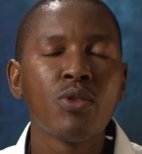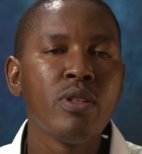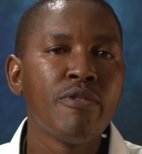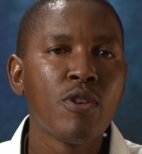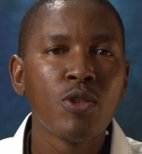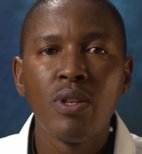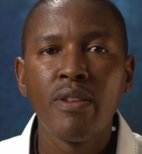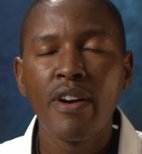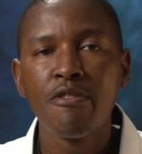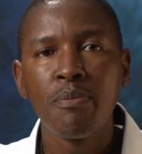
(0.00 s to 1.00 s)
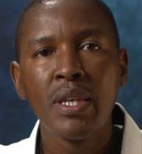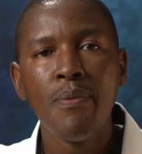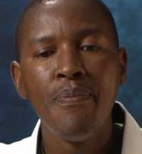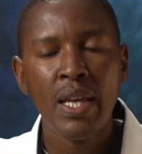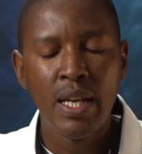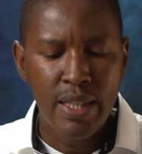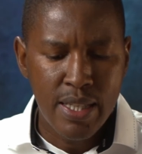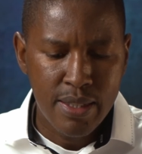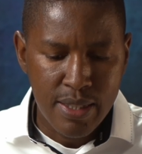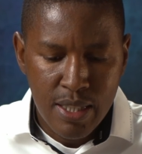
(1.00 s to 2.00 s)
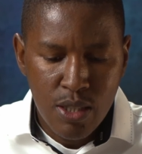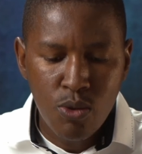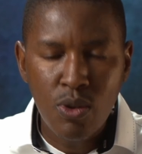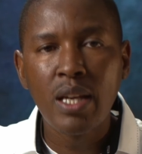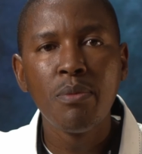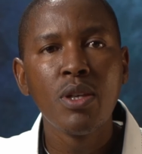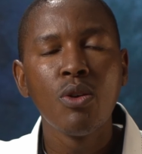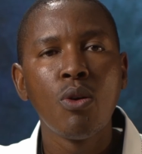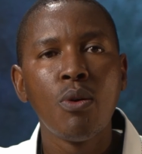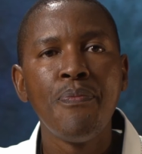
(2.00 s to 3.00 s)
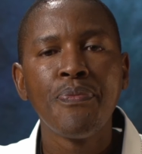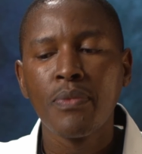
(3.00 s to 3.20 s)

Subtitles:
24-25p, then C2 can be your